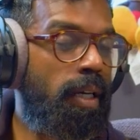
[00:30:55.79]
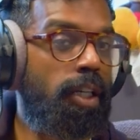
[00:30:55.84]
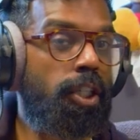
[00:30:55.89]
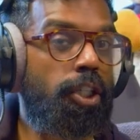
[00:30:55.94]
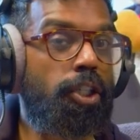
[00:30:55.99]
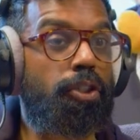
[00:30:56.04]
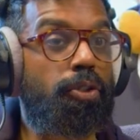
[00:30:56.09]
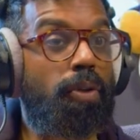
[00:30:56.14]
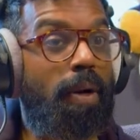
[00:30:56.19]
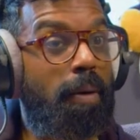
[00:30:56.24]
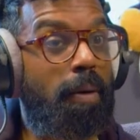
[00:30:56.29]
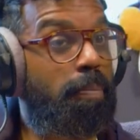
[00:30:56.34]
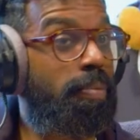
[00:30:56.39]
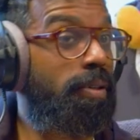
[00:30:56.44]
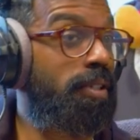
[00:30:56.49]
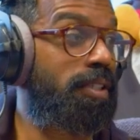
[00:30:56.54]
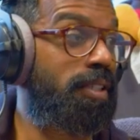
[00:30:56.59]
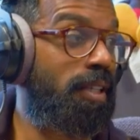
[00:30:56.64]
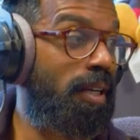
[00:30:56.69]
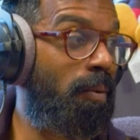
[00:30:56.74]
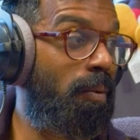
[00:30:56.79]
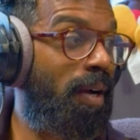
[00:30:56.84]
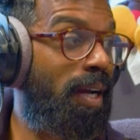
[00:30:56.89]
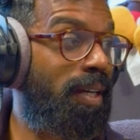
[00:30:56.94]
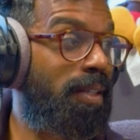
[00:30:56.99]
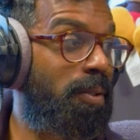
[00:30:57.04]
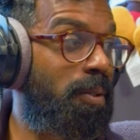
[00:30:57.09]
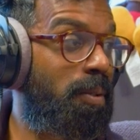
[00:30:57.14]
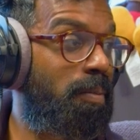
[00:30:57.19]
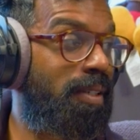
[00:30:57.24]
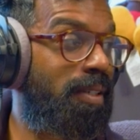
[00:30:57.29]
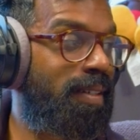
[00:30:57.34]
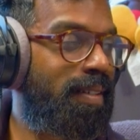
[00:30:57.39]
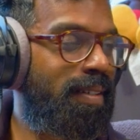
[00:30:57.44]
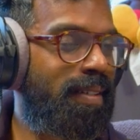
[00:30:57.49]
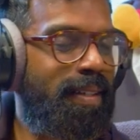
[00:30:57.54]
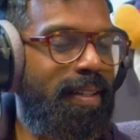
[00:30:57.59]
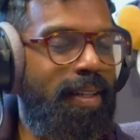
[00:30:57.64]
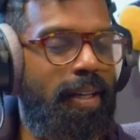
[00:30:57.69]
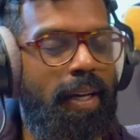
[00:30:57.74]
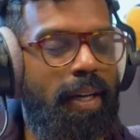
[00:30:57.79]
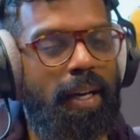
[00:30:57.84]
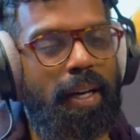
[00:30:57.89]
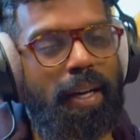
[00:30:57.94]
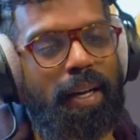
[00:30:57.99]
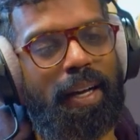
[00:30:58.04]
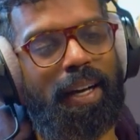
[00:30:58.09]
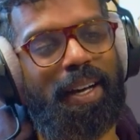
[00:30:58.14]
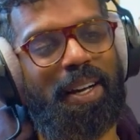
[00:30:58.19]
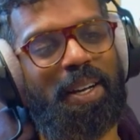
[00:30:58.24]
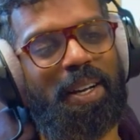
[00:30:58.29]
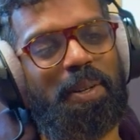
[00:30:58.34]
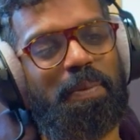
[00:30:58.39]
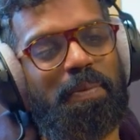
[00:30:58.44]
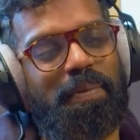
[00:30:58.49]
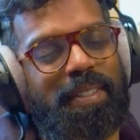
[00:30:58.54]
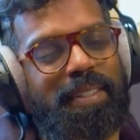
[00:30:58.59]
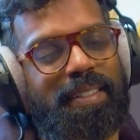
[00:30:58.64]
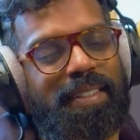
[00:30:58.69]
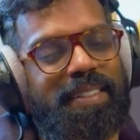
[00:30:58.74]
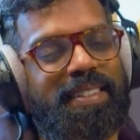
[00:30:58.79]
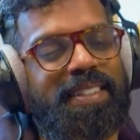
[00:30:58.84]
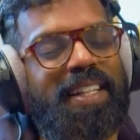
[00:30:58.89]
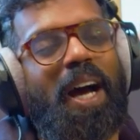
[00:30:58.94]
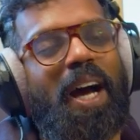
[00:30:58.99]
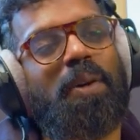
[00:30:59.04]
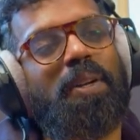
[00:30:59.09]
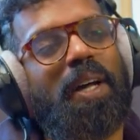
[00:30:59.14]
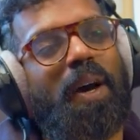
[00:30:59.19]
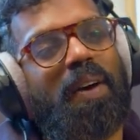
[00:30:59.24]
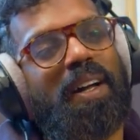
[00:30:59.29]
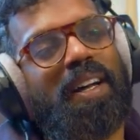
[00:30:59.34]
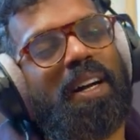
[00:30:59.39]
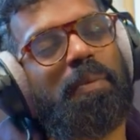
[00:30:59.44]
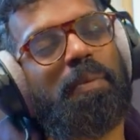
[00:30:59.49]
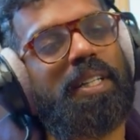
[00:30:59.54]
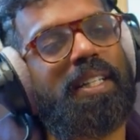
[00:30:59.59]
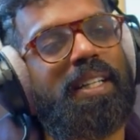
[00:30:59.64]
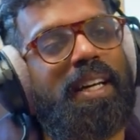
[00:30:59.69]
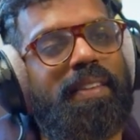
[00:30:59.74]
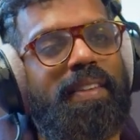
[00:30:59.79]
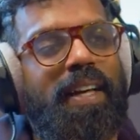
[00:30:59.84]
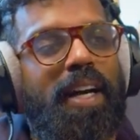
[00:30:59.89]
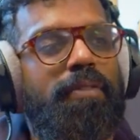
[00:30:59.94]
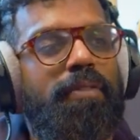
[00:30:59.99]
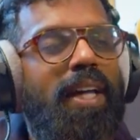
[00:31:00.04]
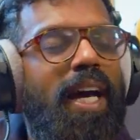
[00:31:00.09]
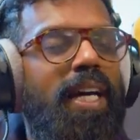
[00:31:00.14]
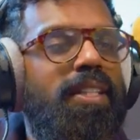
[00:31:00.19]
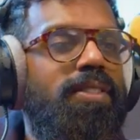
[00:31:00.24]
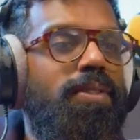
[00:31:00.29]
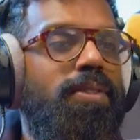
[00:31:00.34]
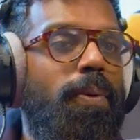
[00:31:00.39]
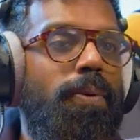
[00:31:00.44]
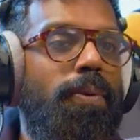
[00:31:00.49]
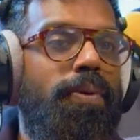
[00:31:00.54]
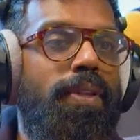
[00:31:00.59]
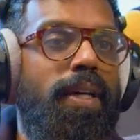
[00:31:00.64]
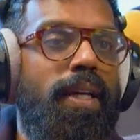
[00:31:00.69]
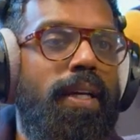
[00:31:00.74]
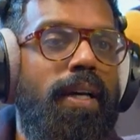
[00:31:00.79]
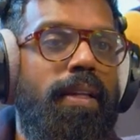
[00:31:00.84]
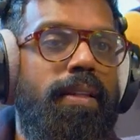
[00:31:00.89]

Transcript: You try and push it away normally. No. I mean, like that sort of thing.